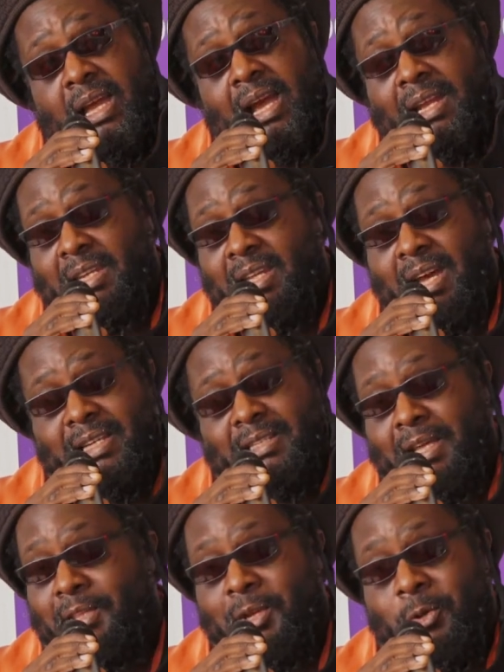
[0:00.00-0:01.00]
and it has
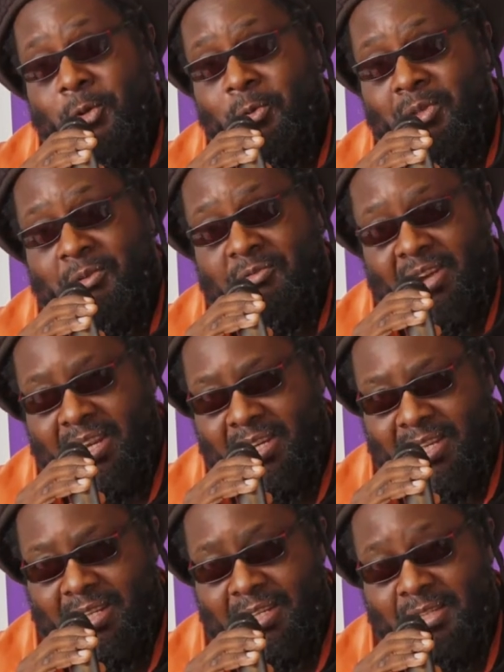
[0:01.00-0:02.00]
nothing to do with
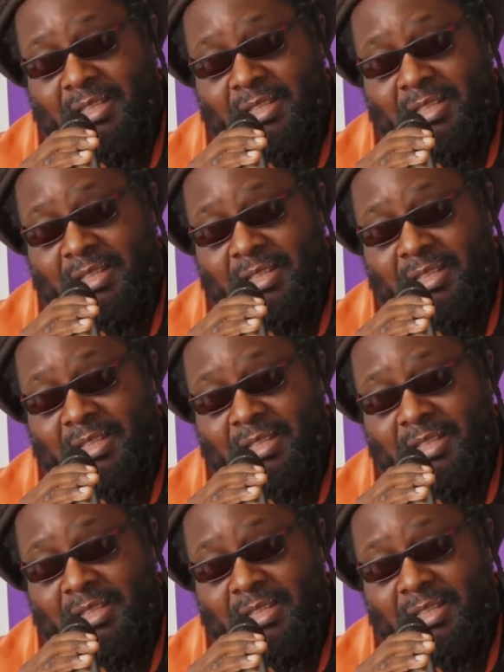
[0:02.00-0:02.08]
funding